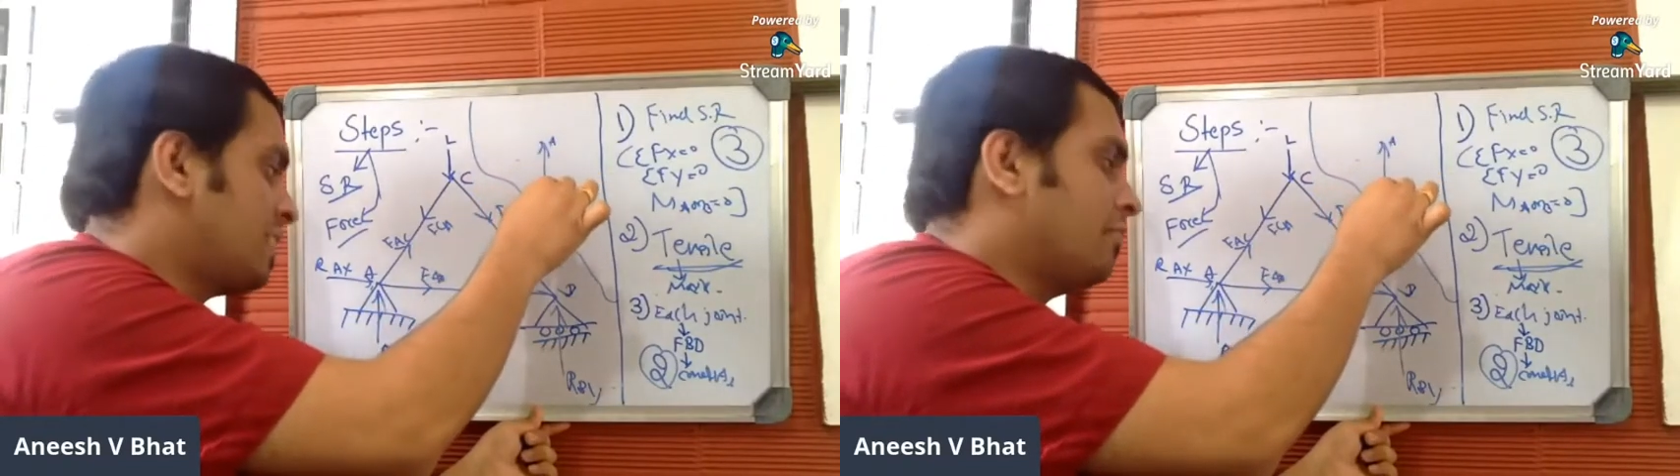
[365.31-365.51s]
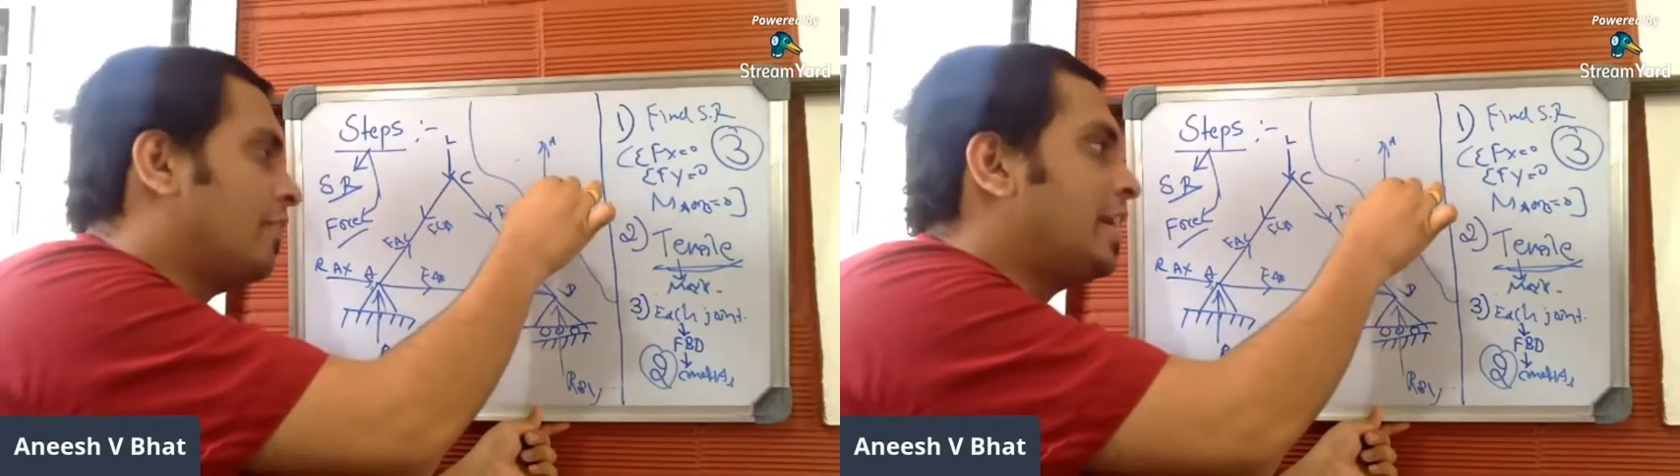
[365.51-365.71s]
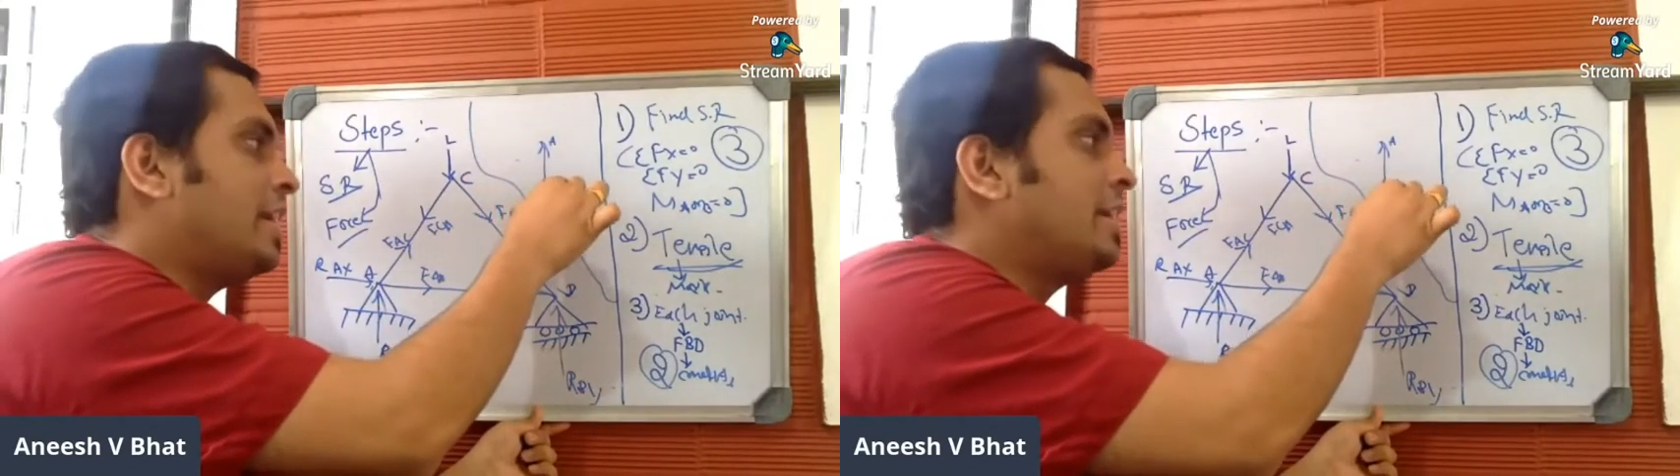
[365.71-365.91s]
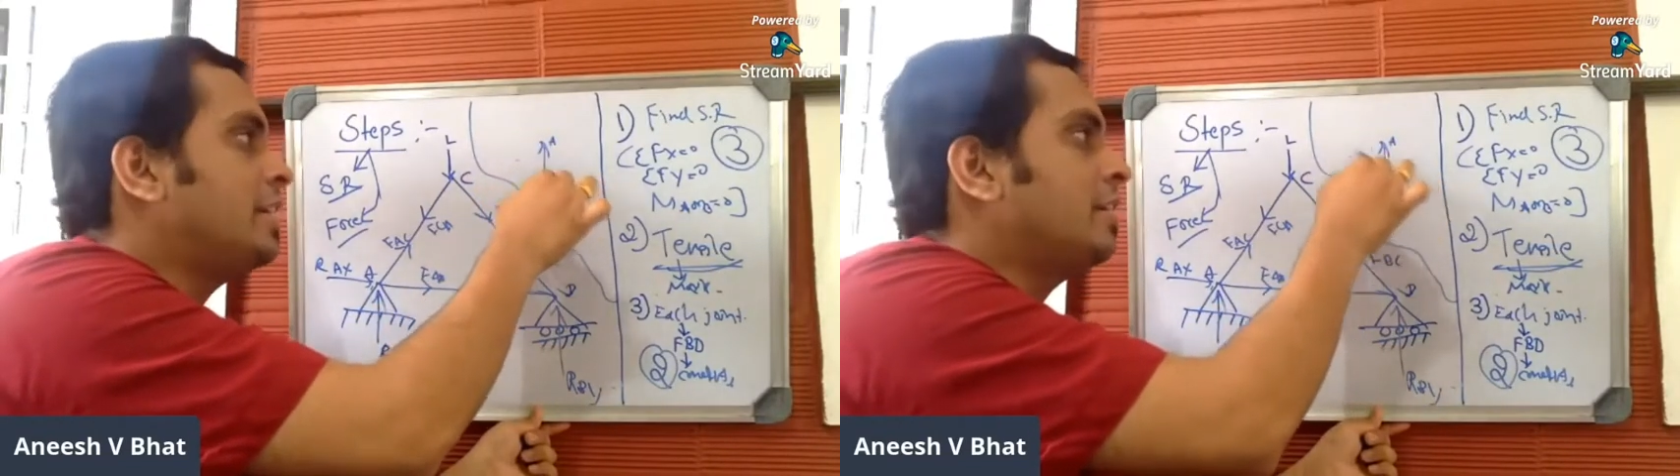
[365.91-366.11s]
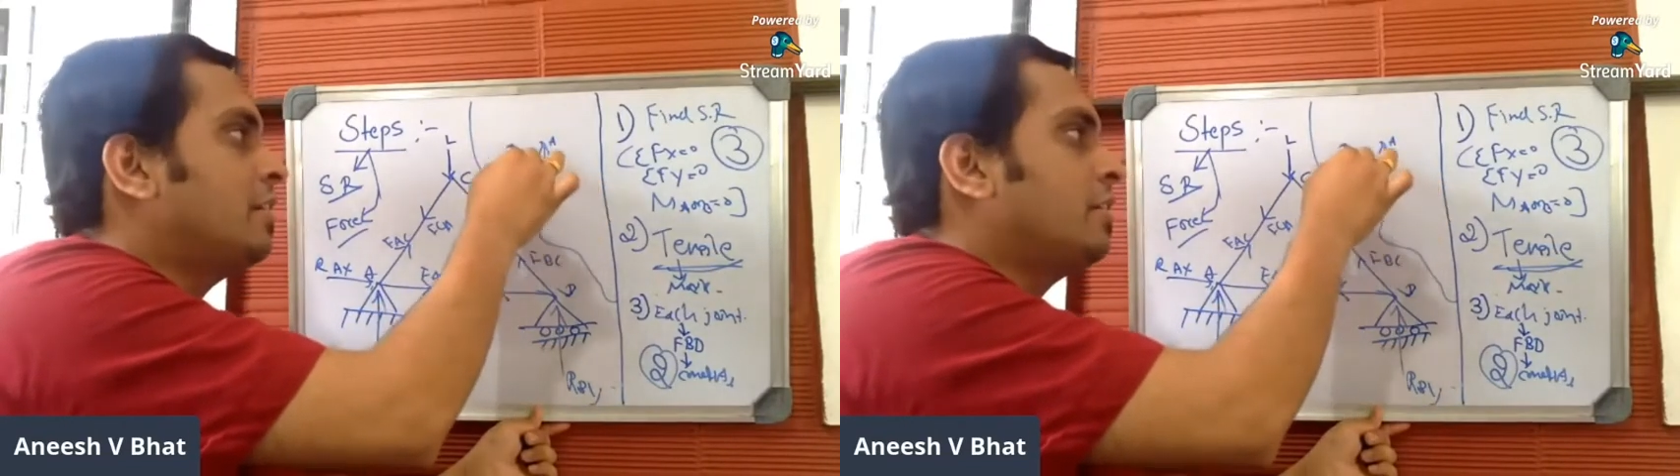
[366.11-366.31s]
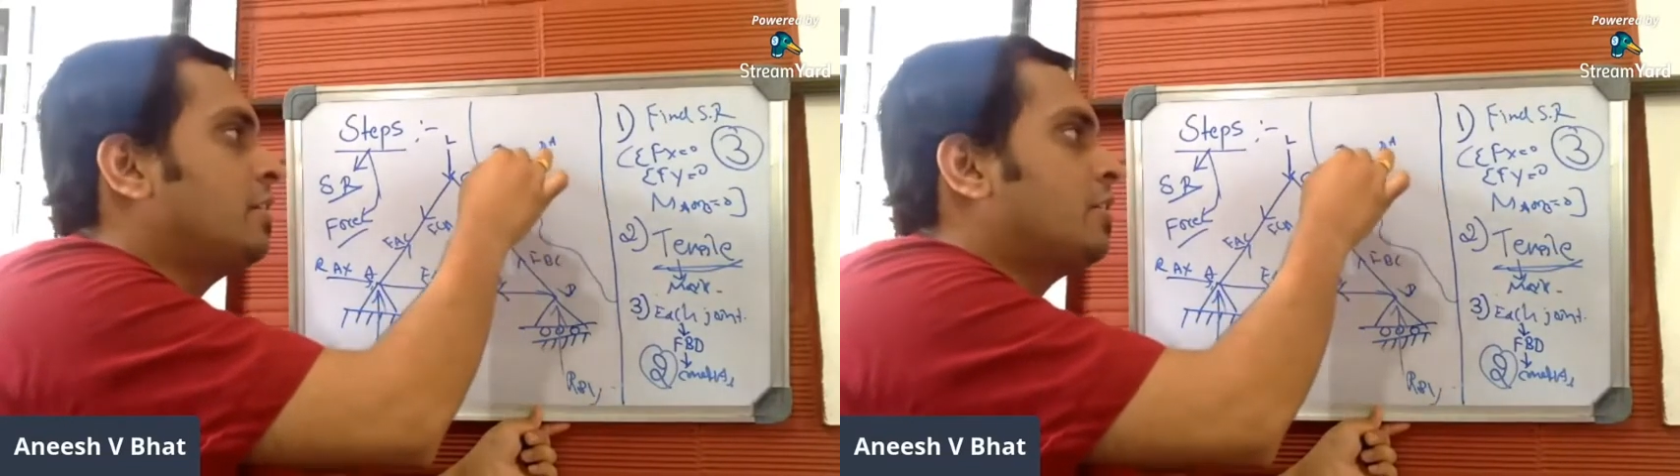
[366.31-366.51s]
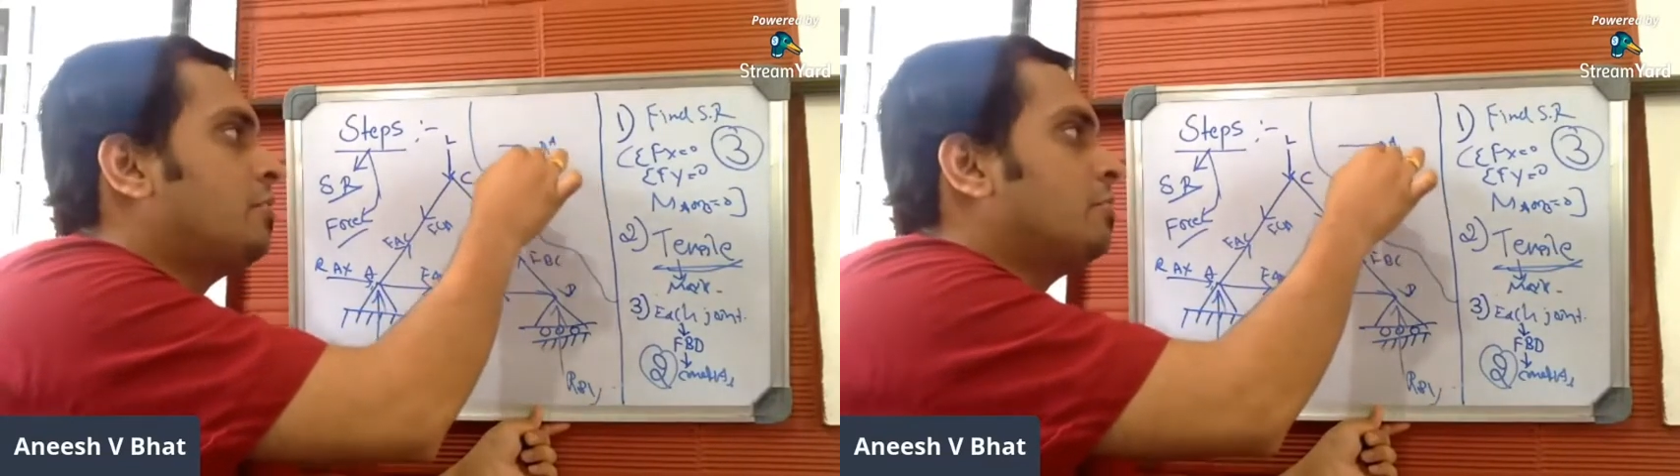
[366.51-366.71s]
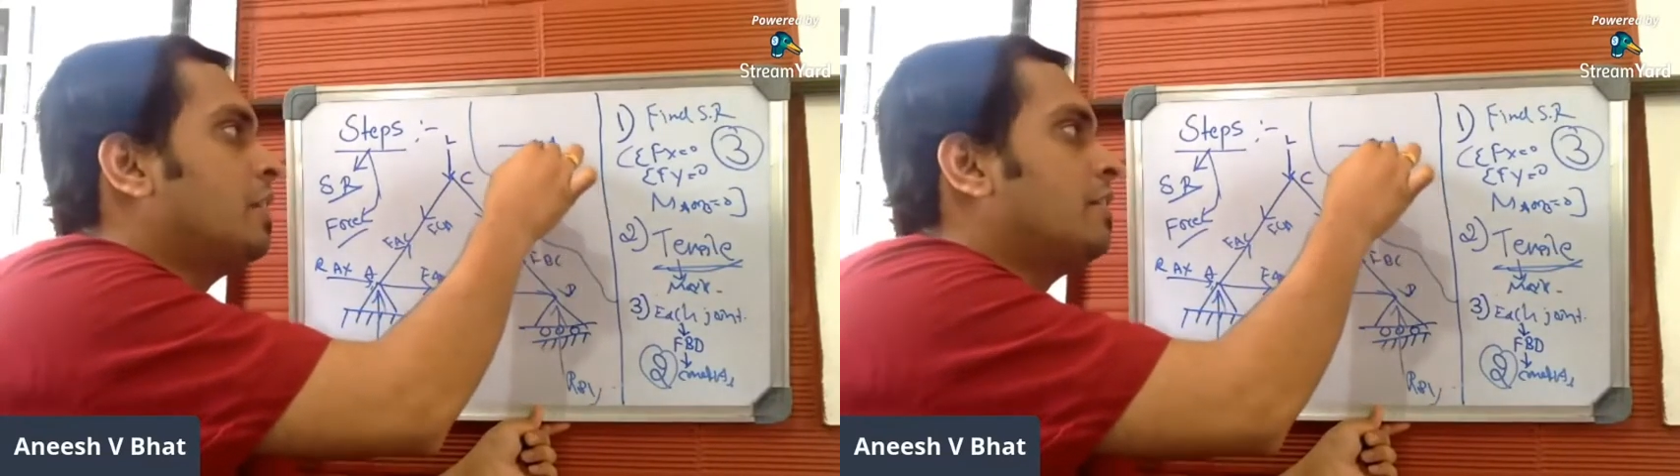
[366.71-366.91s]
Y,
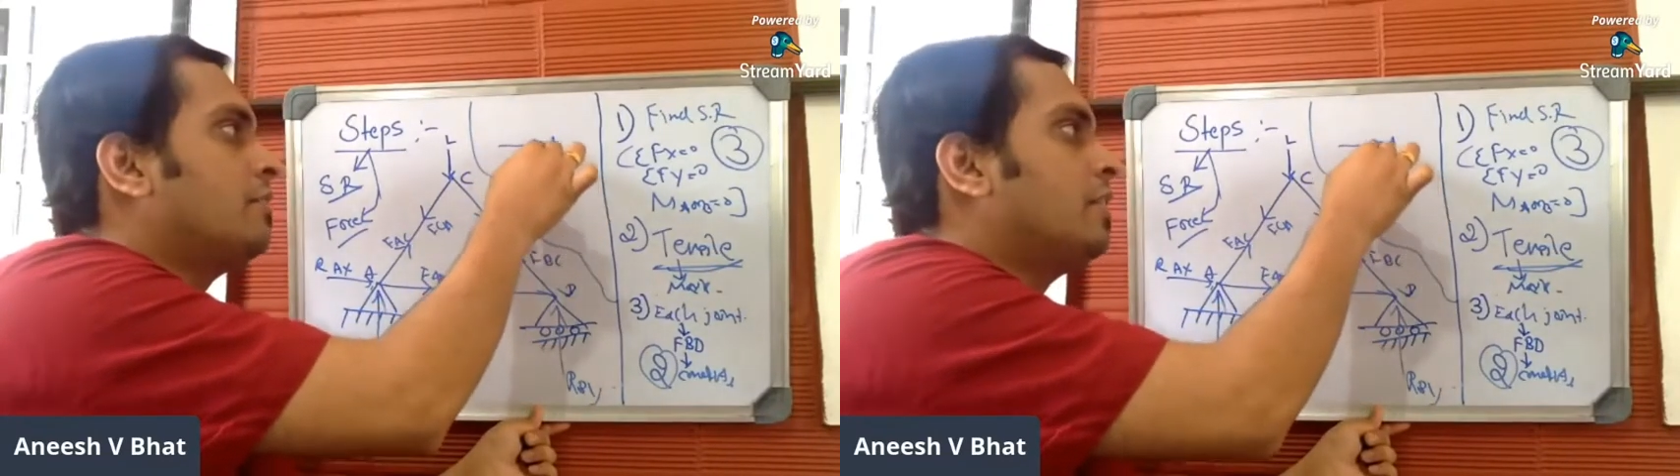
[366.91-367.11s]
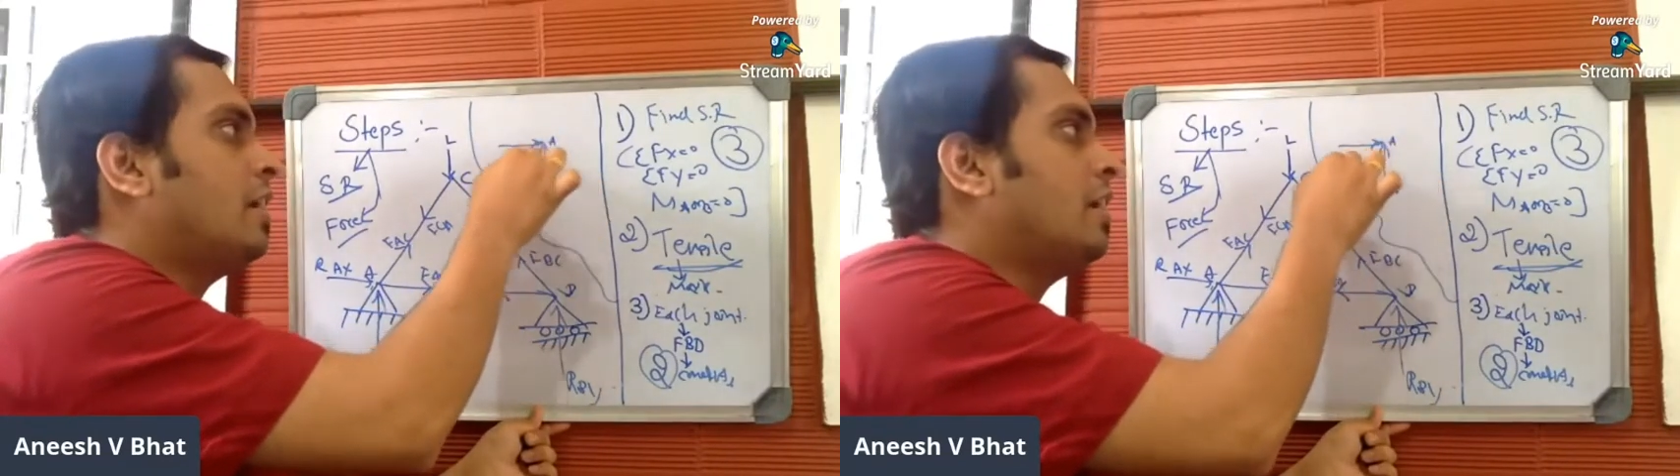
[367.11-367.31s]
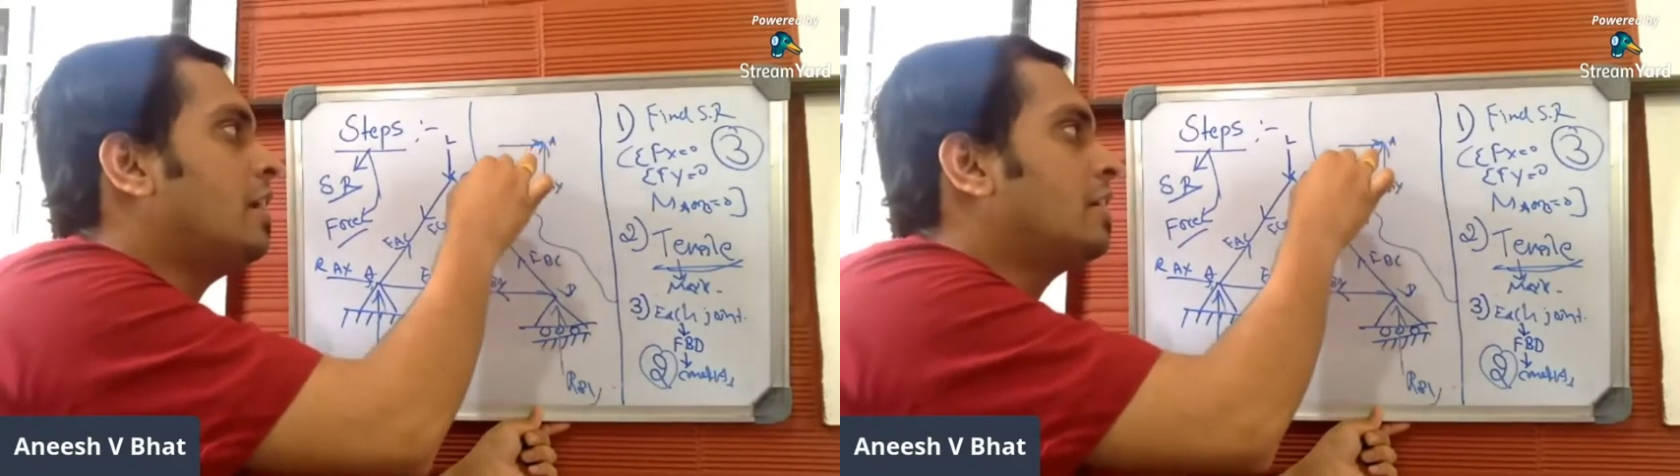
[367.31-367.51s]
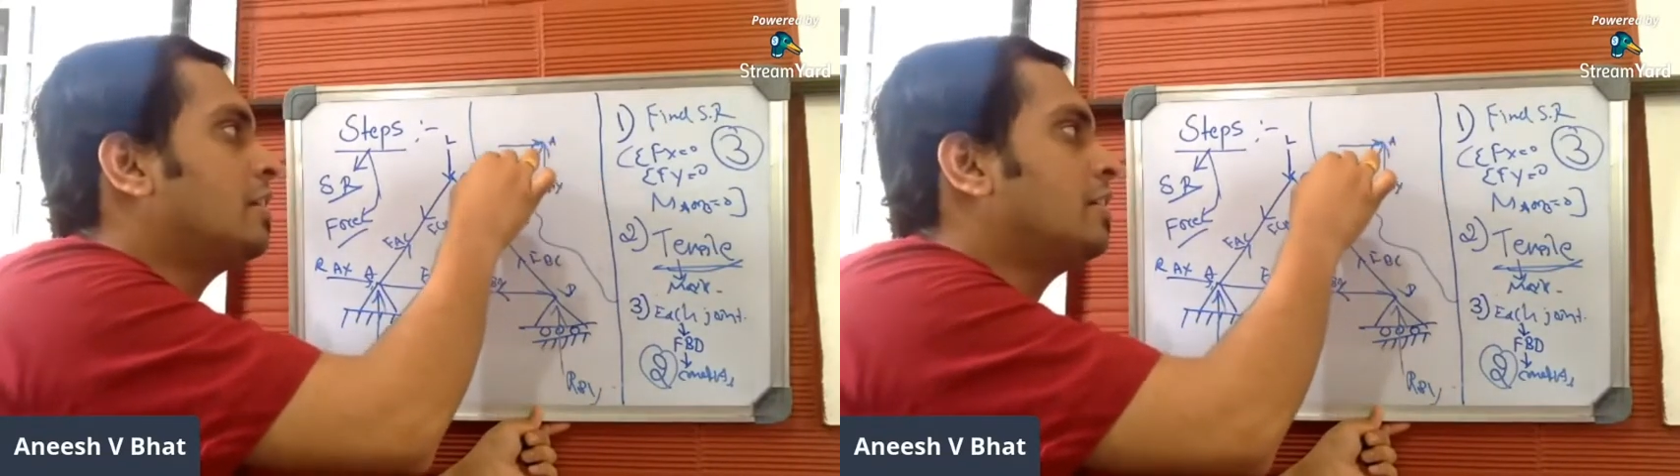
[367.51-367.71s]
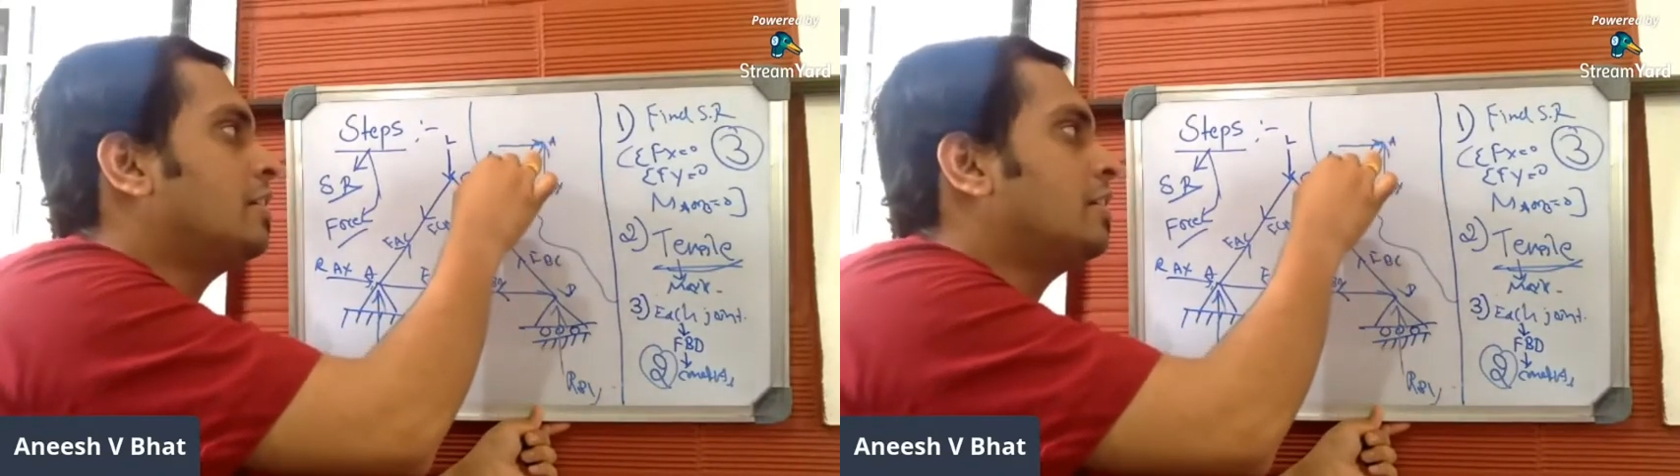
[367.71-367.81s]
you have R,